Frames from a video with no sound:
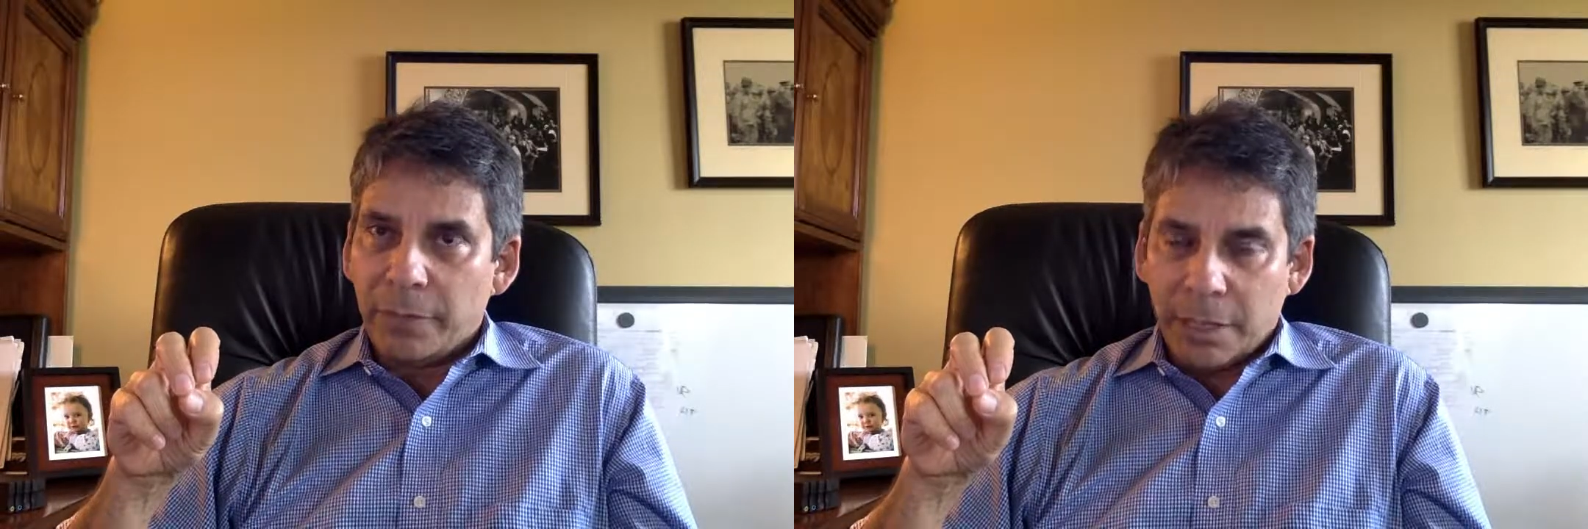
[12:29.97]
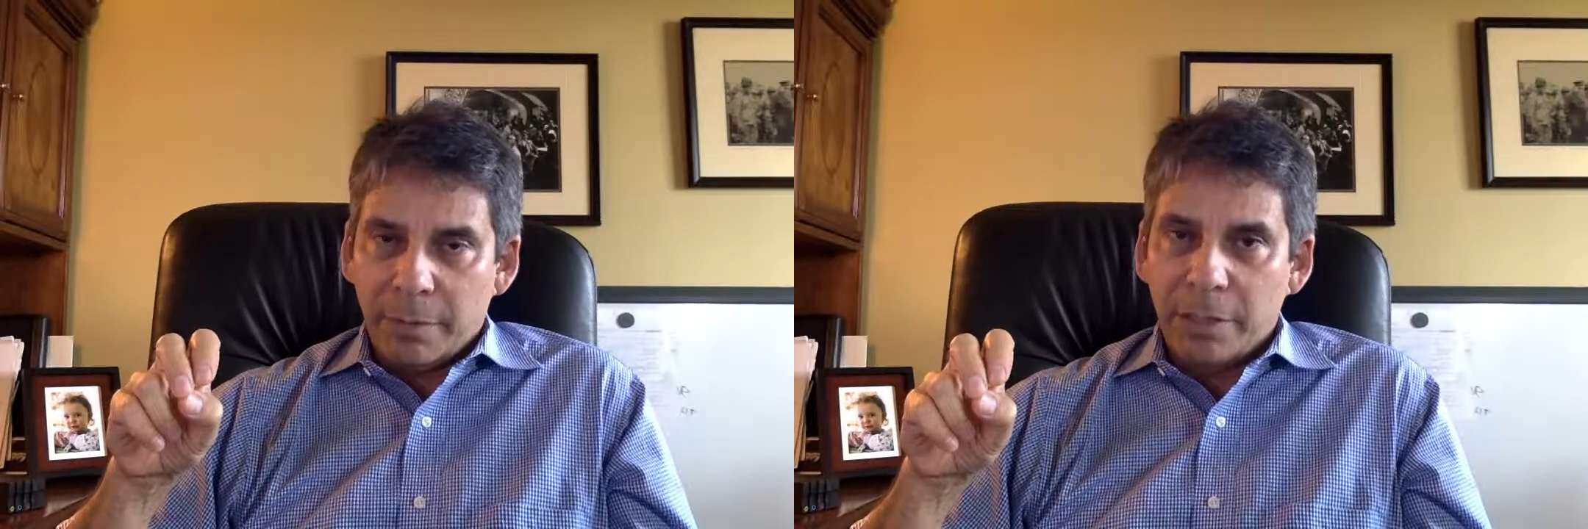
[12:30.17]

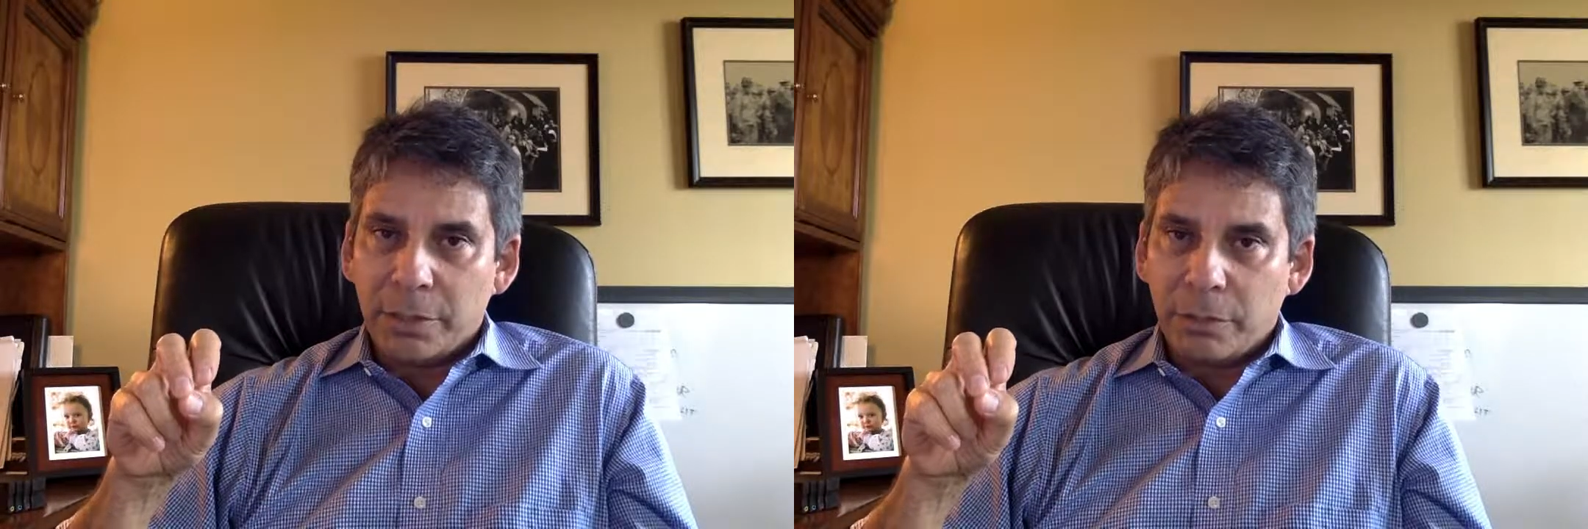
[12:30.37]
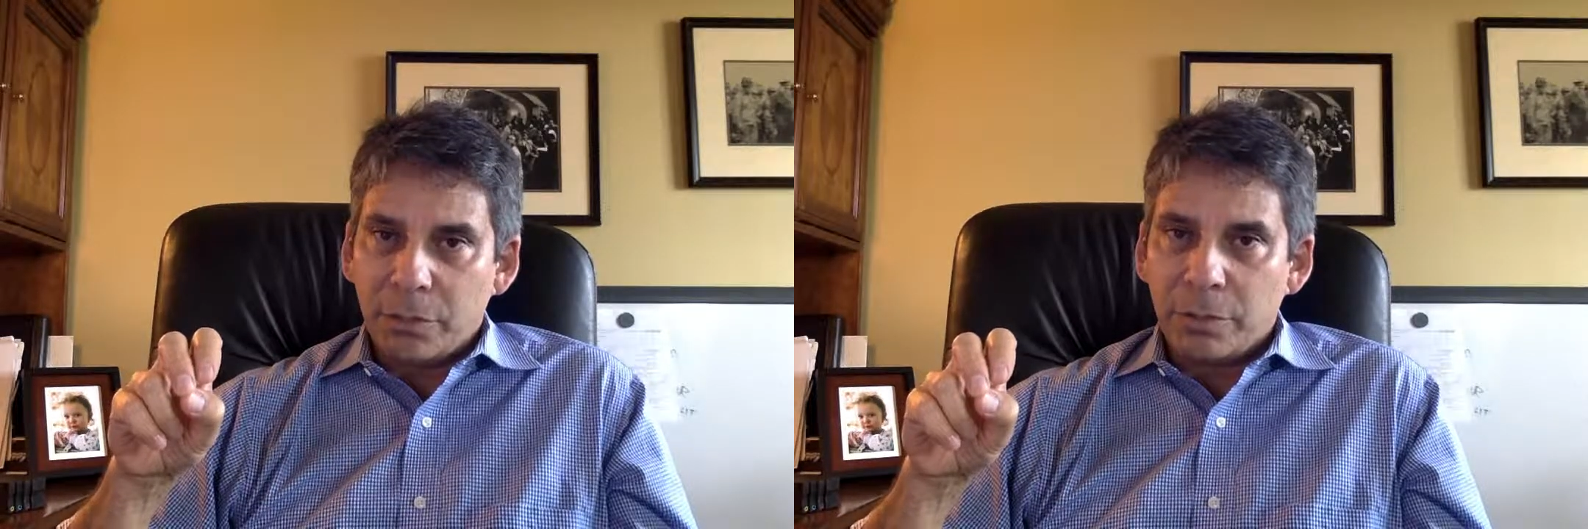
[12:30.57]
timing
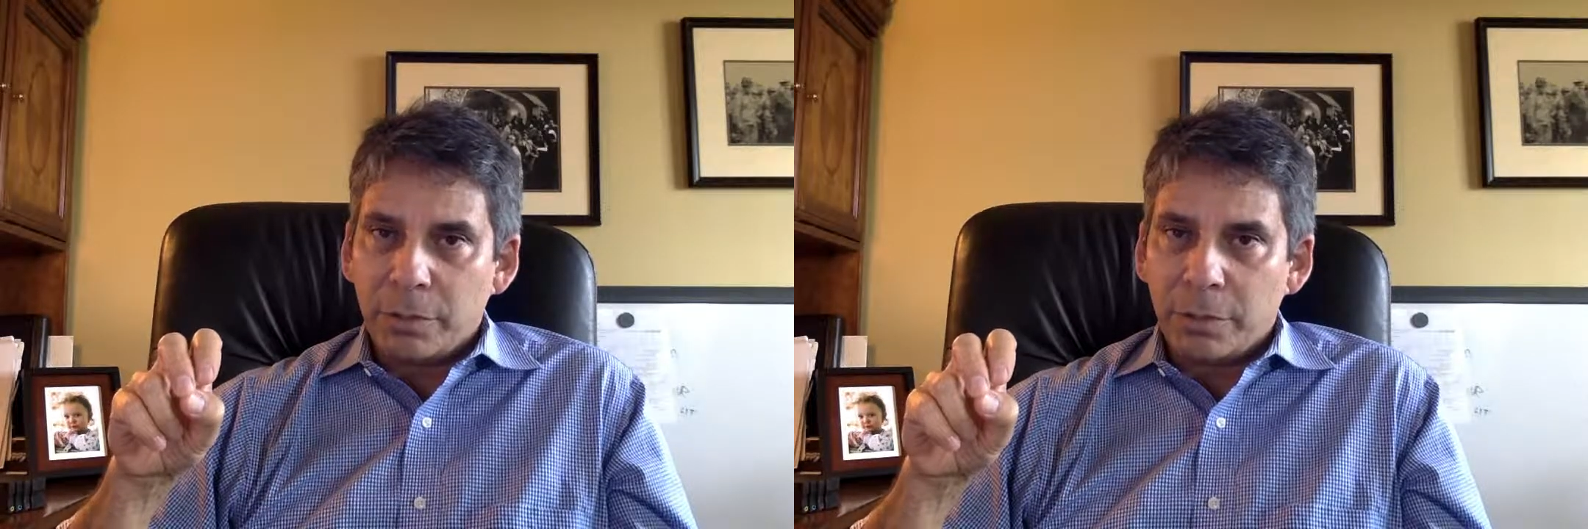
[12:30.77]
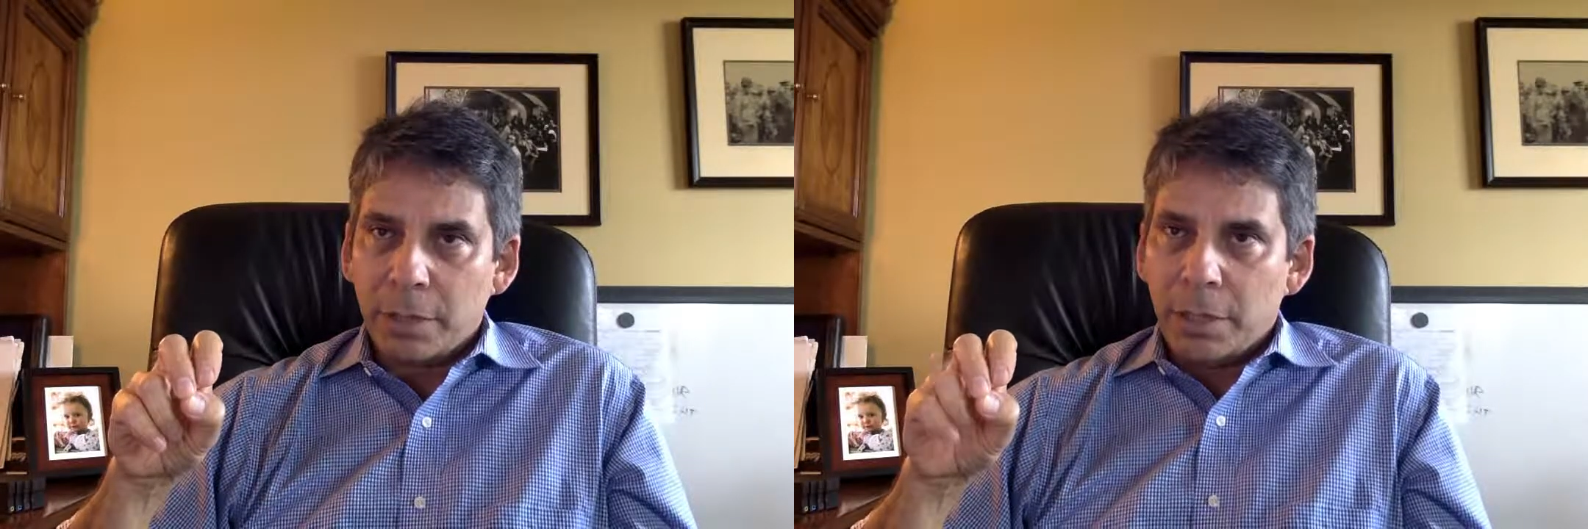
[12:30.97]
is crucial,